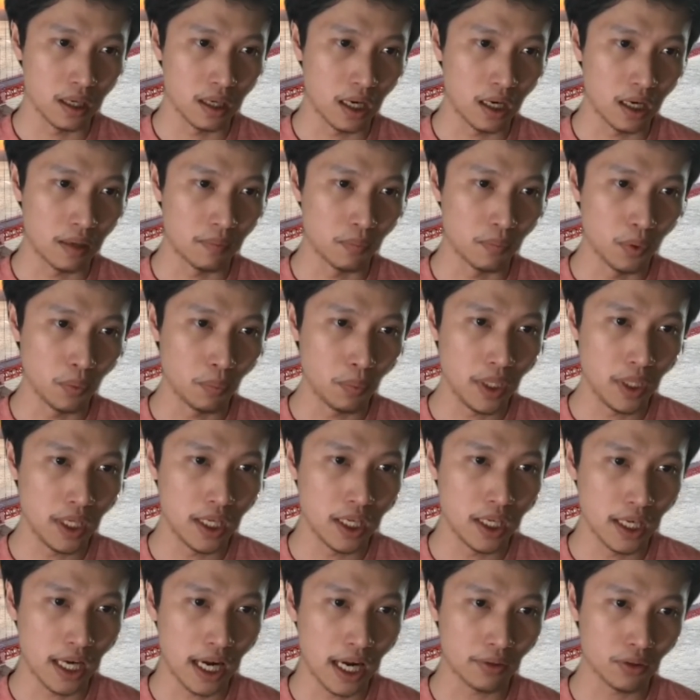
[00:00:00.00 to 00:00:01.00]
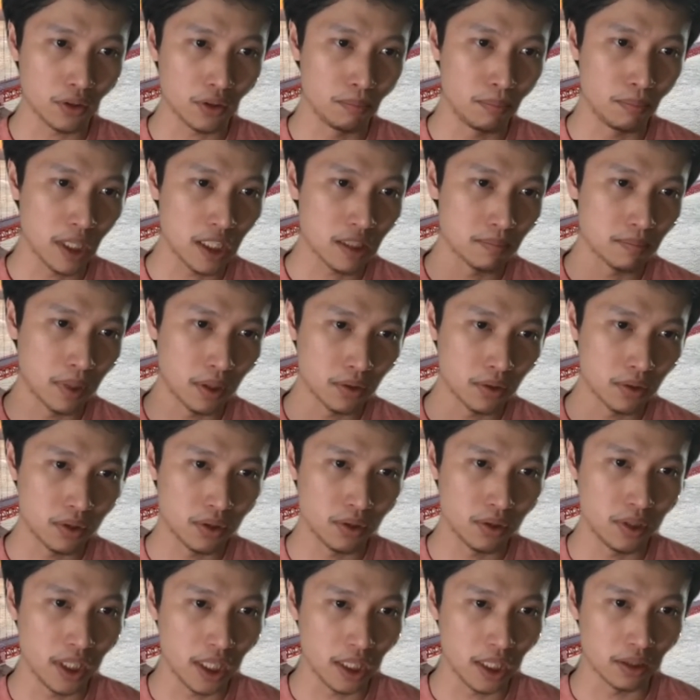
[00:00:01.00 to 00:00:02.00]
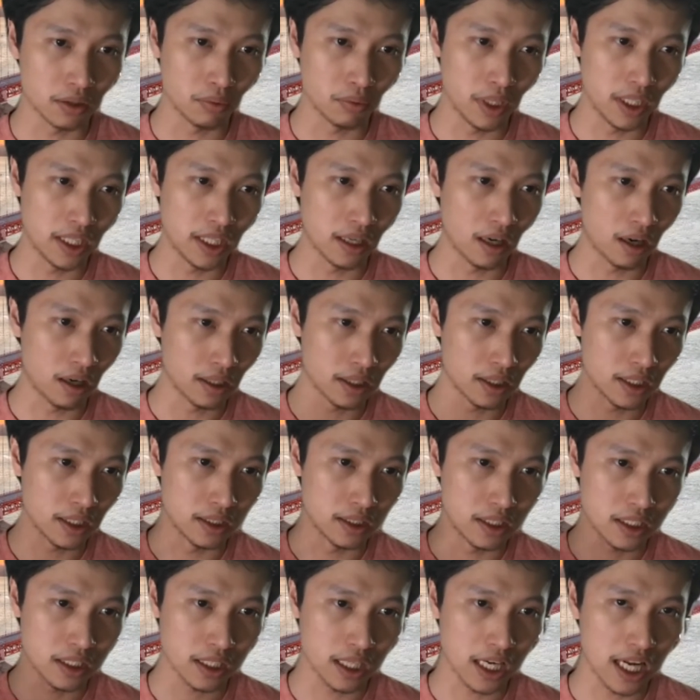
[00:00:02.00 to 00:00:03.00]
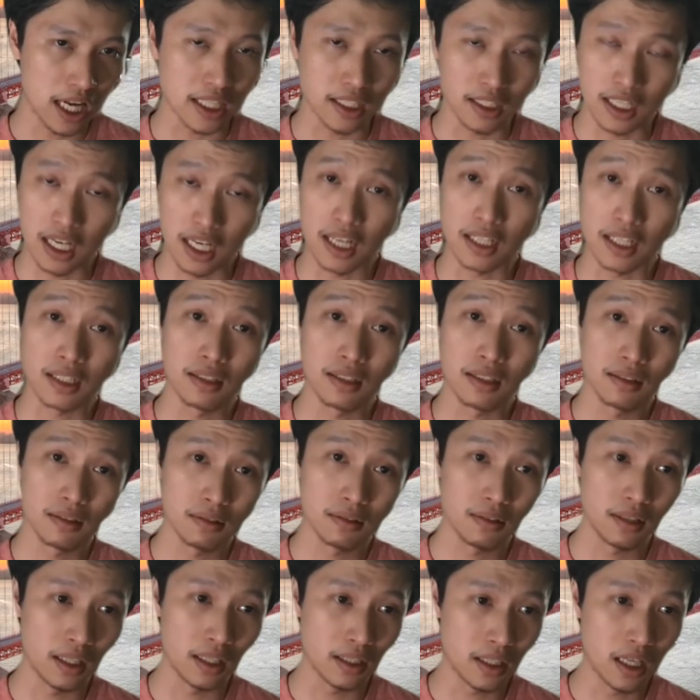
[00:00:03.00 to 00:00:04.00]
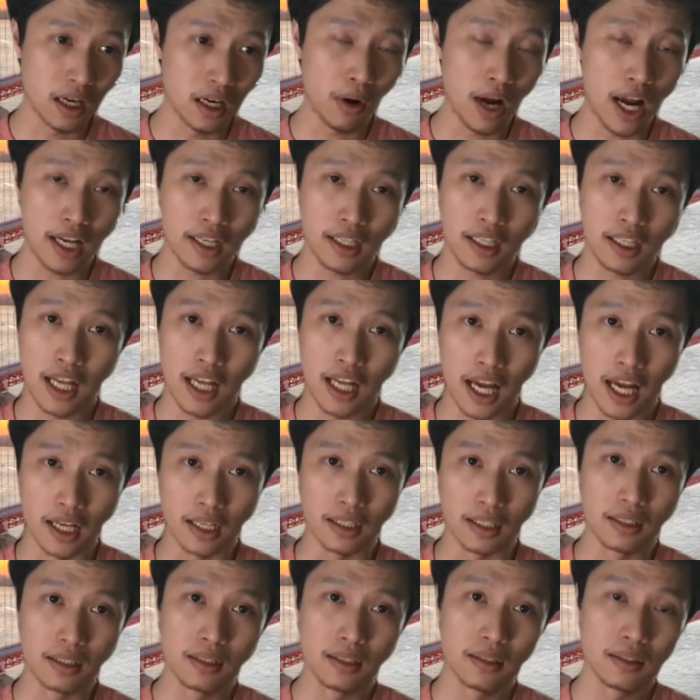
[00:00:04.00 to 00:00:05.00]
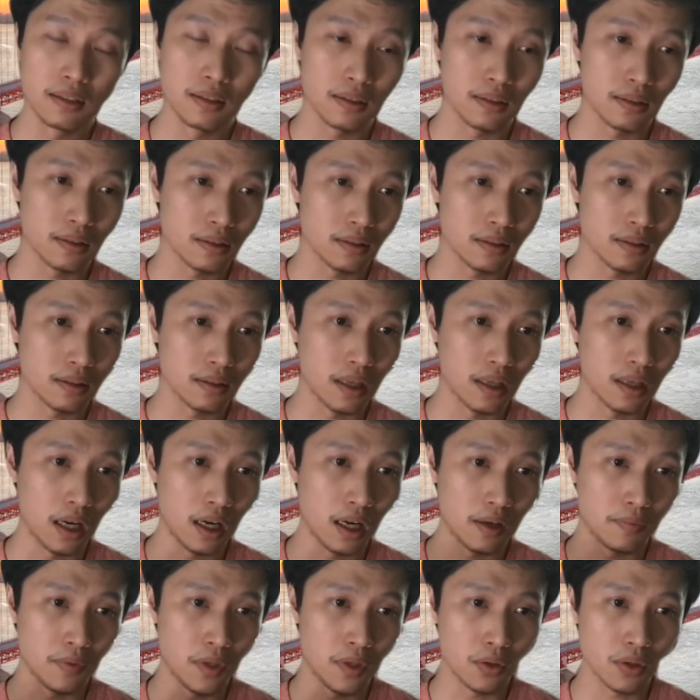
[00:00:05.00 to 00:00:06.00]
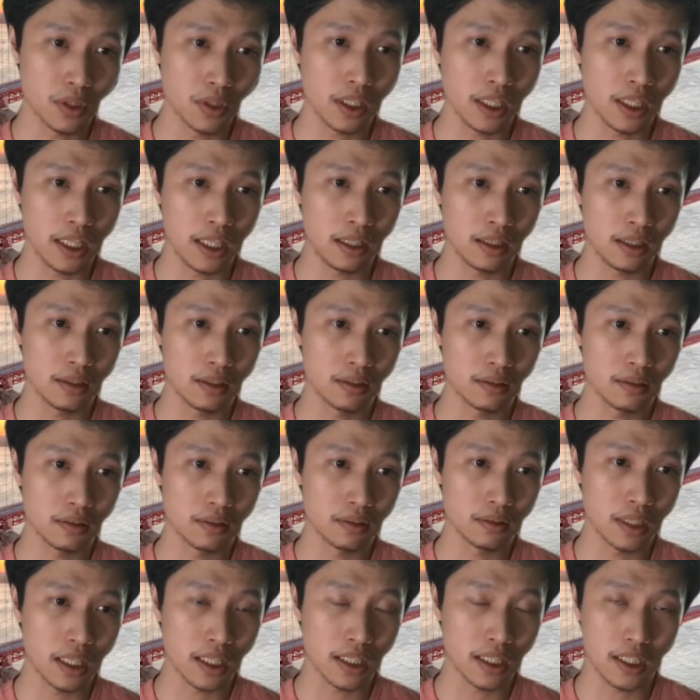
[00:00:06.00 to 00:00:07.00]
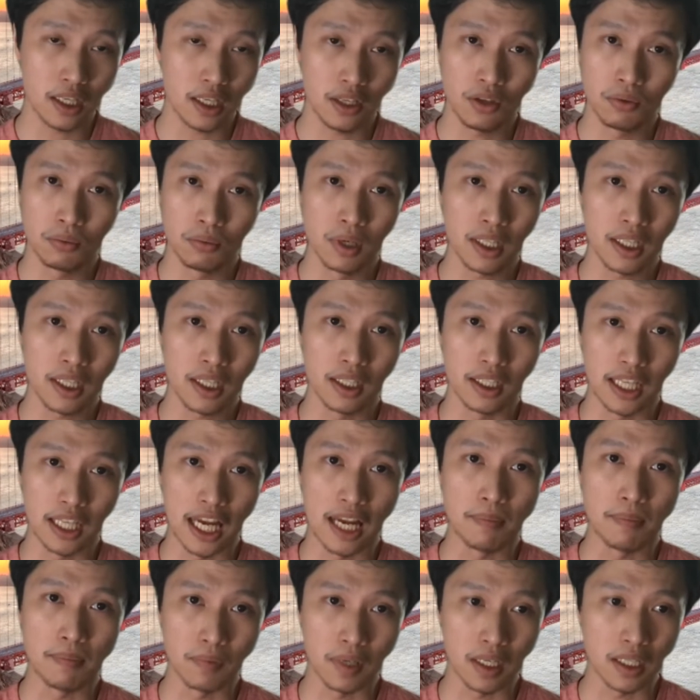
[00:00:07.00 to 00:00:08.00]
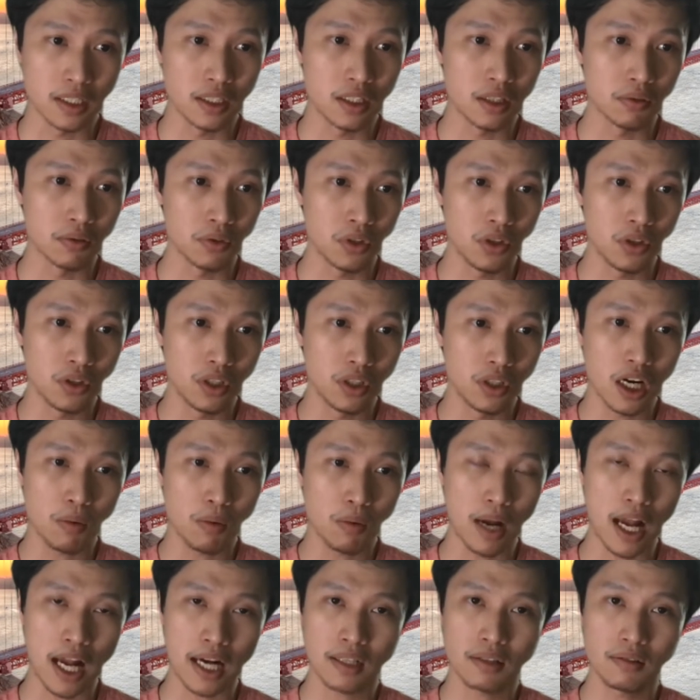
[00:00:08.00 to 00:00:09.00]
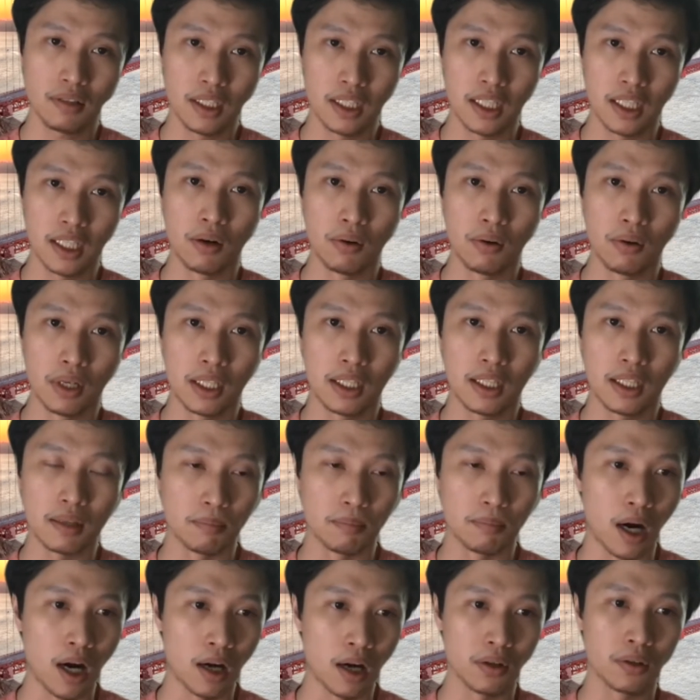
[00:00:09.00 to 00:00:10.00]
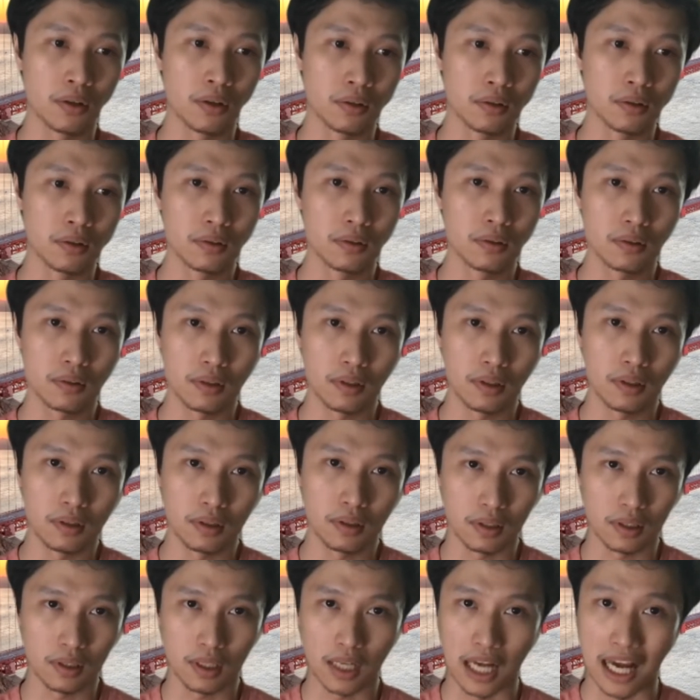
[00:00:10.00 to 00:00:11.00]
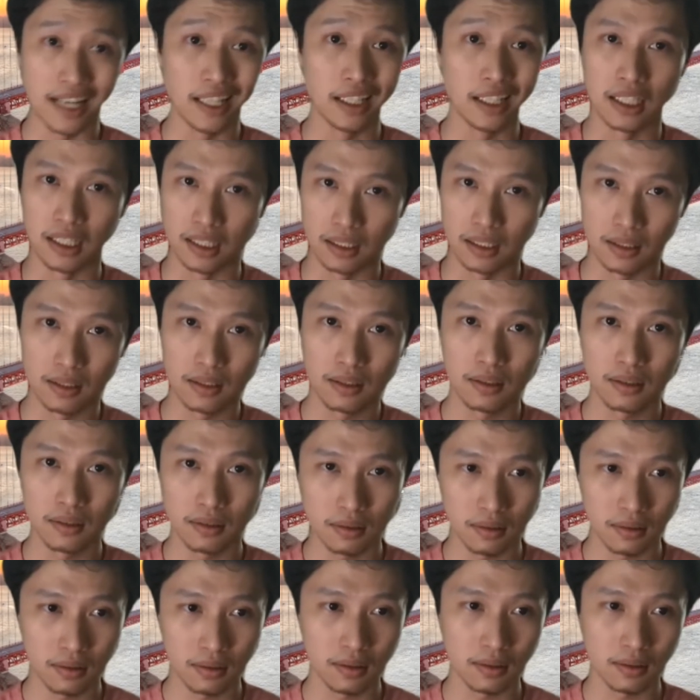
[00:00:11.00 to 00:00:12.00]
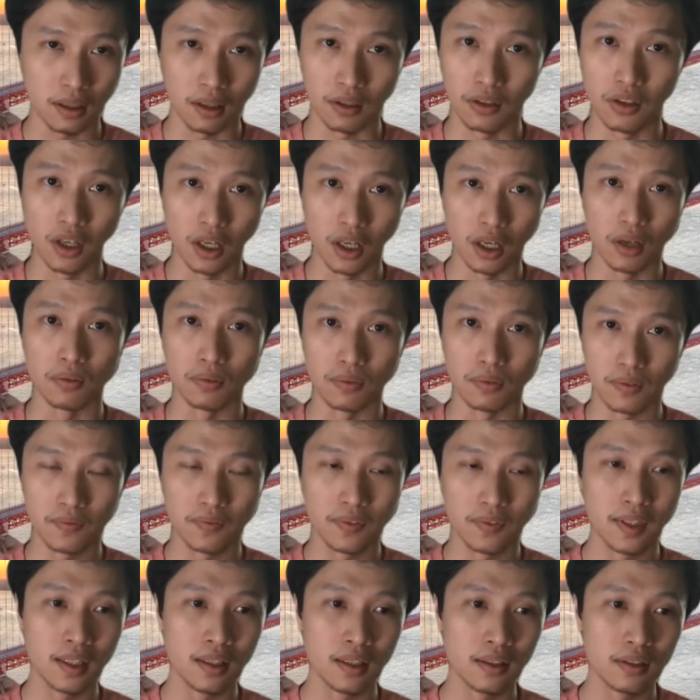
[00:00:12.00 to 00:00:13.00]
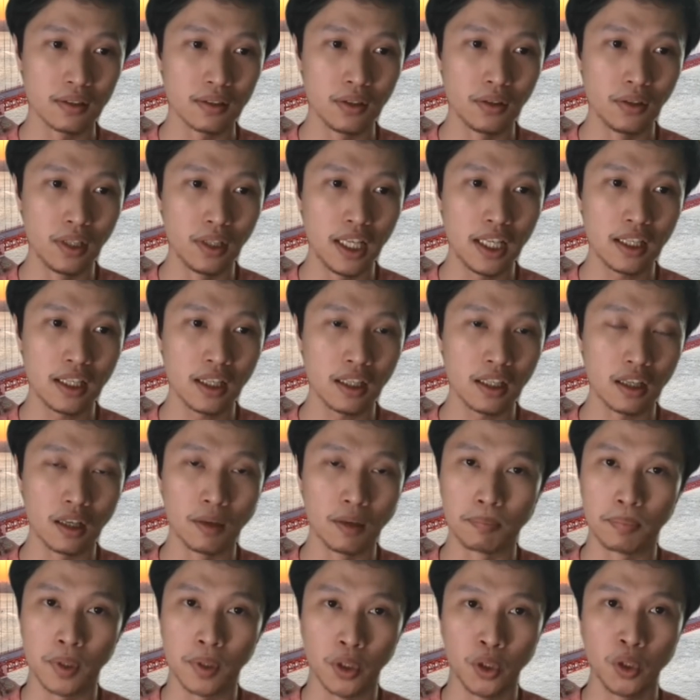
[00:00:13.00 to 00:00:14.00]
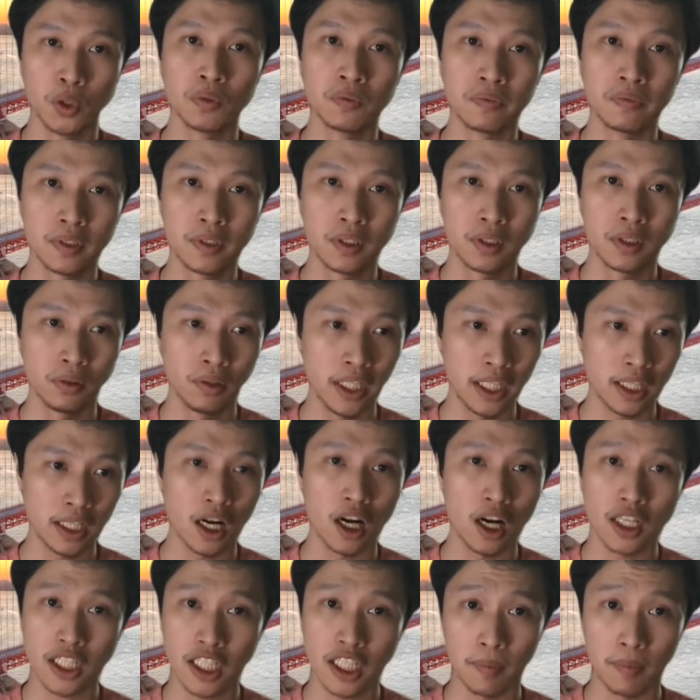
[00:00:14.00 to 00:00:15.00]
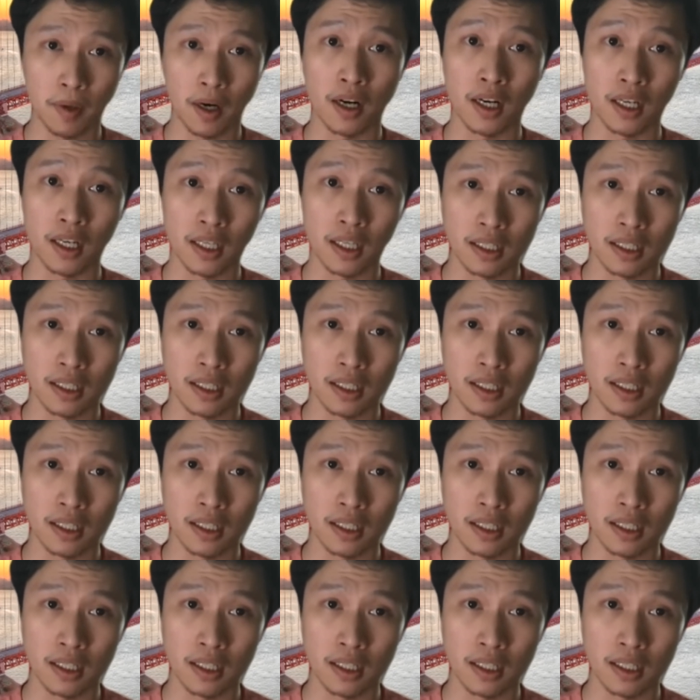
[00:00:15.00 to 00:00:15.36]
Would we learn how to mix both 2D and 3D art in this class? Yes, it's go hand in hand. Usually, let's say you work in game, right? So you don't actually go in and model anything on your own. You need a approved 2D concept art.